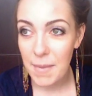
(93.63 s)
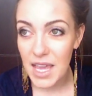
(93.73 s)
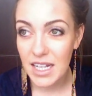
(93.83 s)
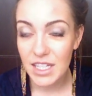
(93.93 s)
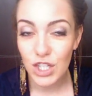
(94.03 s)

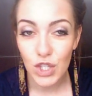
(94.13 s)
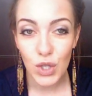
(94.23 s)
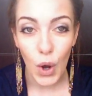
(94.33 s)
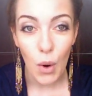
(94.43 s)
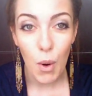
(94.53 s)
It's
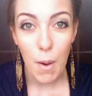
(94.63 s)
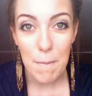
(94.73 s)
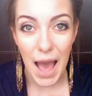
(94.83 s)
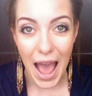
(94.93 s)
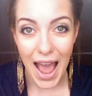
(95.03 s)
so
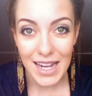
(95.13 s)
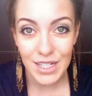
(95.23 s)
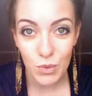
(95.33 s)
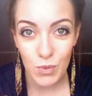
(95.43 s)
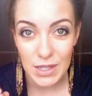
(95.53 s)

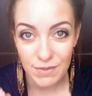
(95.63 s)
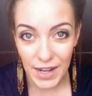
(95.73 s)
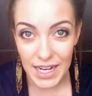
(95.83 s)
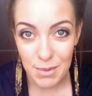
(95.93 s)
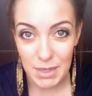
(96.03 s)
packed with
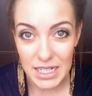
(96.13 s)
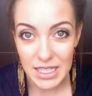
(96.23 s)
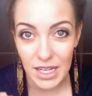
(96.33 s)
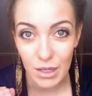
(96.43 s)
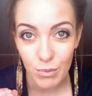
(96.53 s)

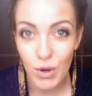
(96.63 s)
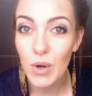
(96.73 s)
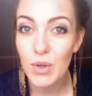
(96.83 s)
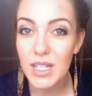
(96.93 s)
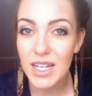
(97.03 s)
vitamins and
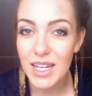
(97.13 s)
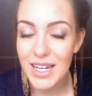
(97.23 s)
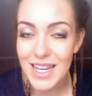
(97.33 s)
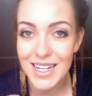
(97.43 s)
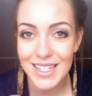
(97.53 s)

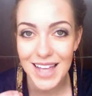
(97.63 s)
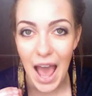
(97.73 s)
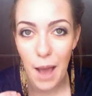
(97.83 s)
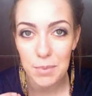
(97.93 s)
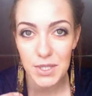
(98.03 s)
protein, it is
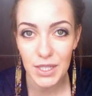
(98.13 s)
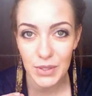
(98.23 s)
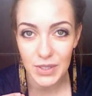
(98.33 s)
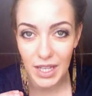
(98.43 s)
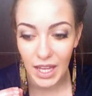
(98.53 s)

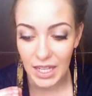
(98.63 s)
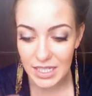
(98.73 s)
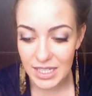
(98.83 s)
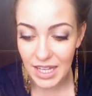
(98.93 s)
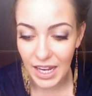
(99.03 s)
absolutely
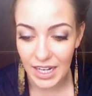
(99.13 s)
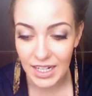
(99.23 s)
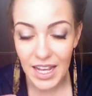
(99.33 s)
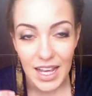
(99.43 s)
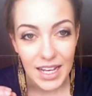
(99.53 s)
insane.
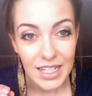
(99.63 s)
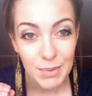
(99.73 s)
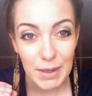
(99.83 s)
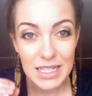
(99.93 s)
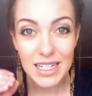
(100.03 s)
It's
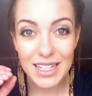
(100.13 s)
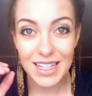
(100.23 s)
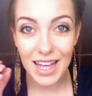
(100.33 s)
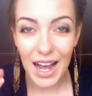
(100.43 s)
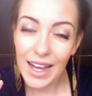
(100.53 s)
basically
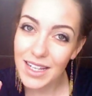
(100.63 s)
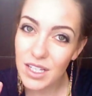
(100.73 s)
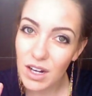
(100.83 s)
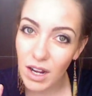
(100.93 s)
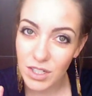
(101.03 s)
the
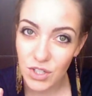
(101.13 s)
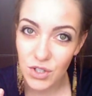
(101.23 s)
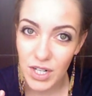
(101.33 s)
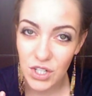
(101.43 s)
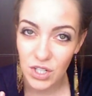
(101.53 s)
highest
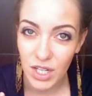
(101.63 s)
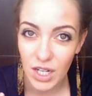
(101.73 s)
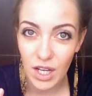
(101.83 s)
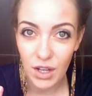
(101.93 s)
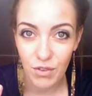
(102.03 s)
concentration
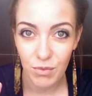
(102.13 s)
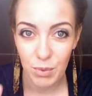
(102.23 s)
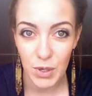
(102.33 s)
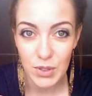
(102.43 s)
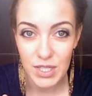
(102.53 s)
of
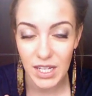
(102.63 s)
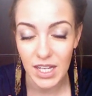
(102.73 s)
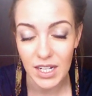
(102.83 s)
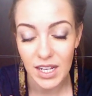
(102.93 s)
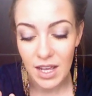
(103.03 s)
protein